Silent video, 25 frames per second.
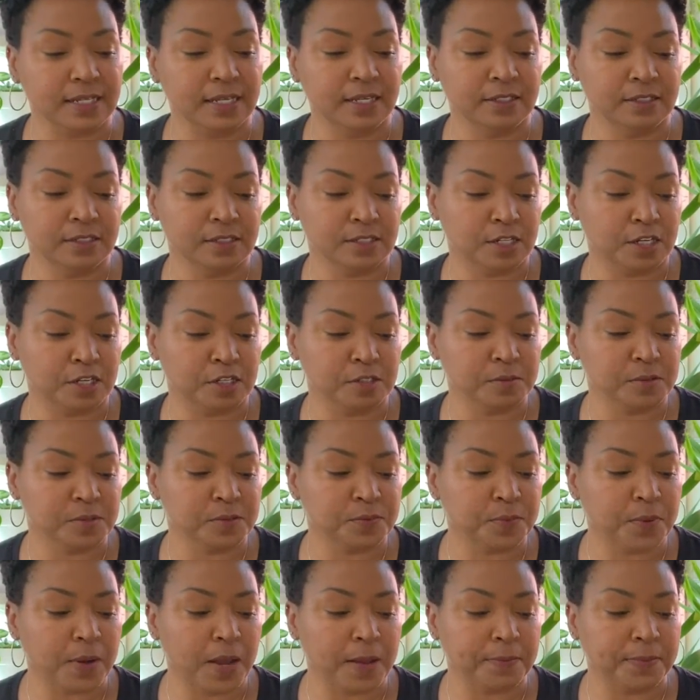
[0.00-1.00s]
in terms
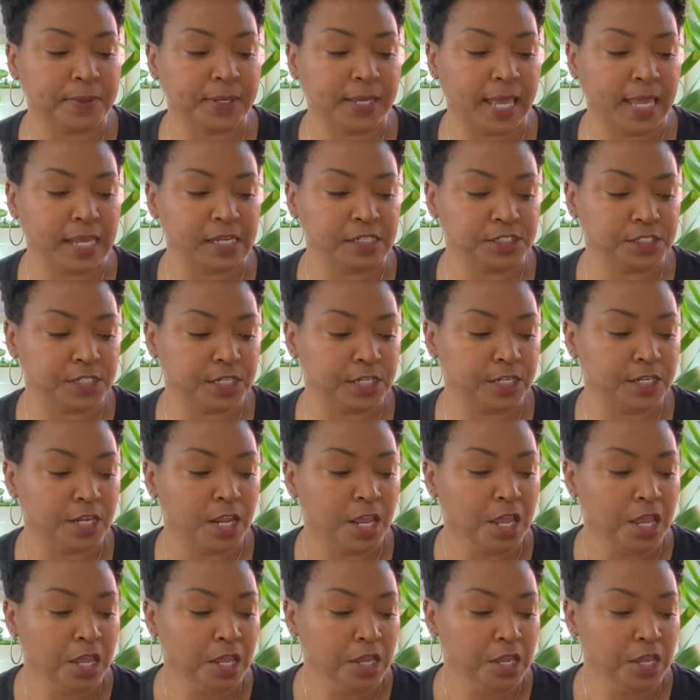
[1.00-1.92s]
of propagation,